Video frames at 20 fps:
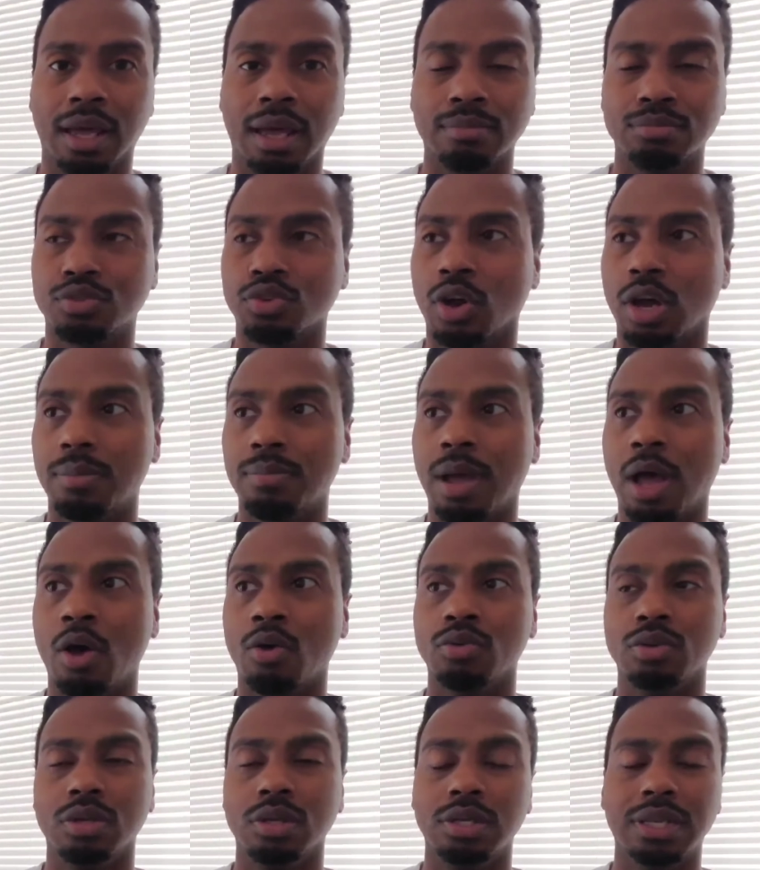I'm talking
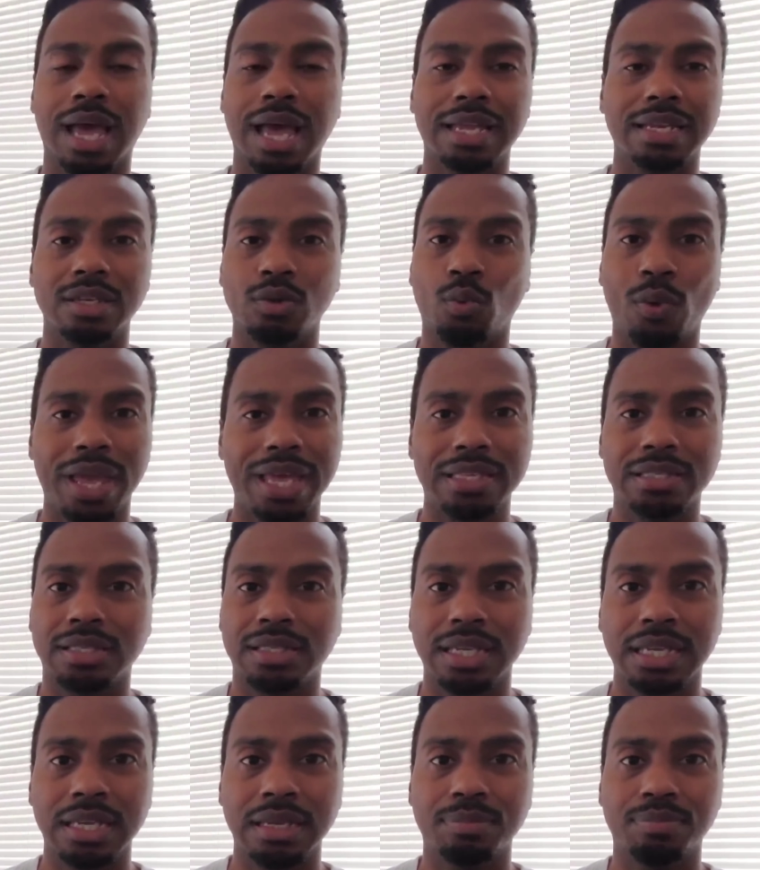about not waist
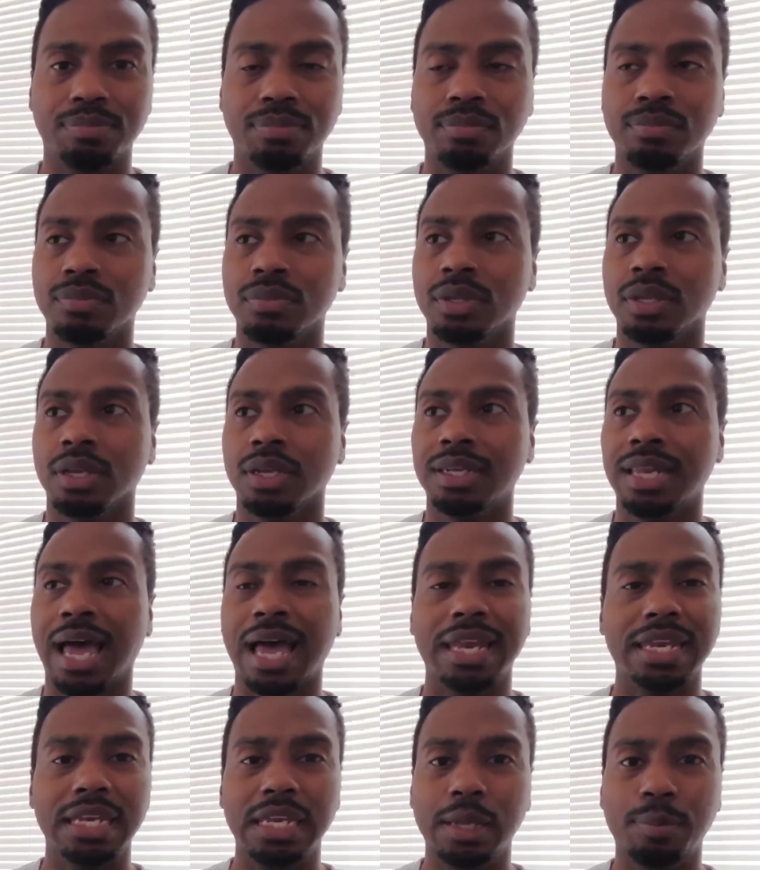deep,
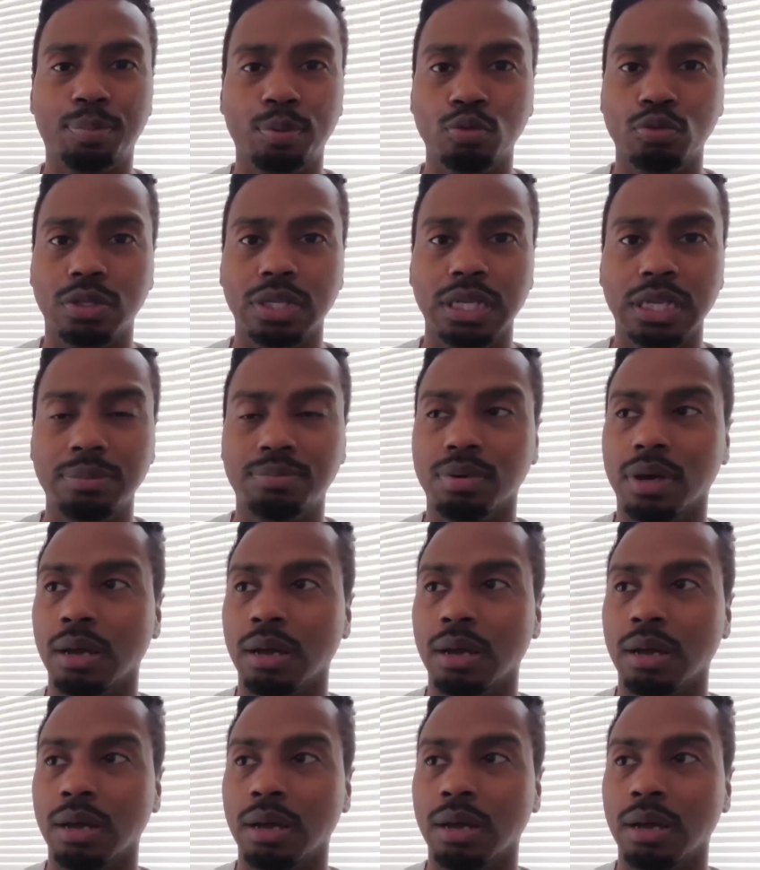not nipple deep.